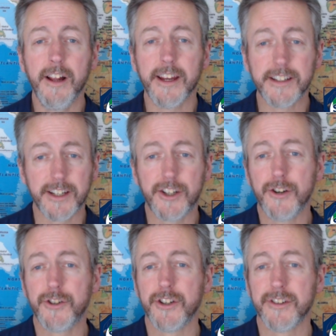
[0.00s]

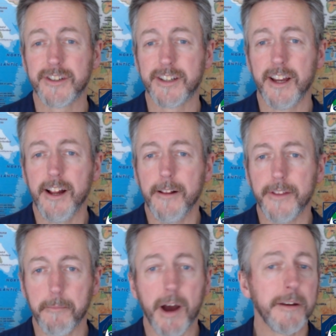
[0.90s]
Institutions
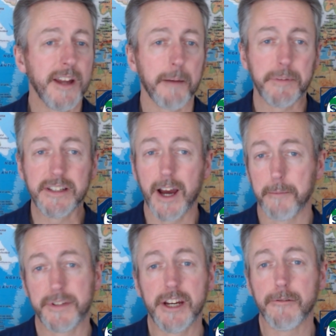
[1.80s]
that might not be
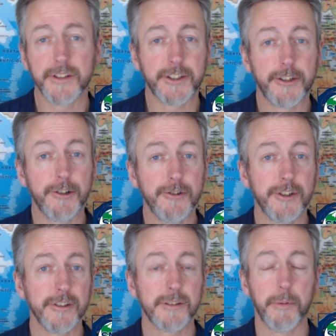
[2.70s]
top-tier
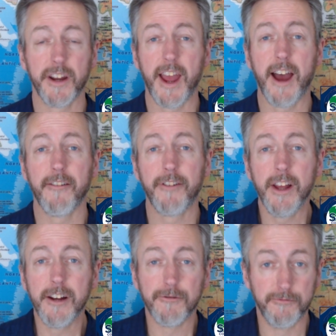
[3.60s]
institutions, but have
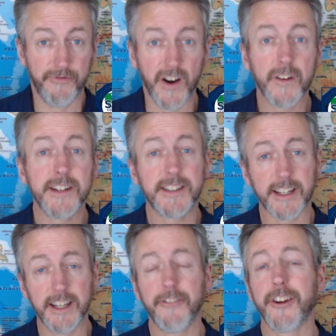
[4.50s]
very
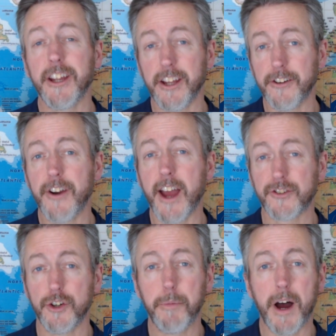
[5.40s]
significant
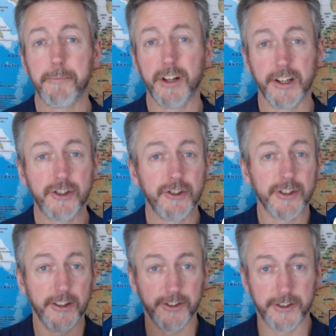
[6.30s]
international populations
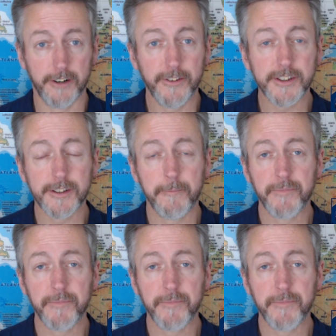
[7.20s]
on the surface.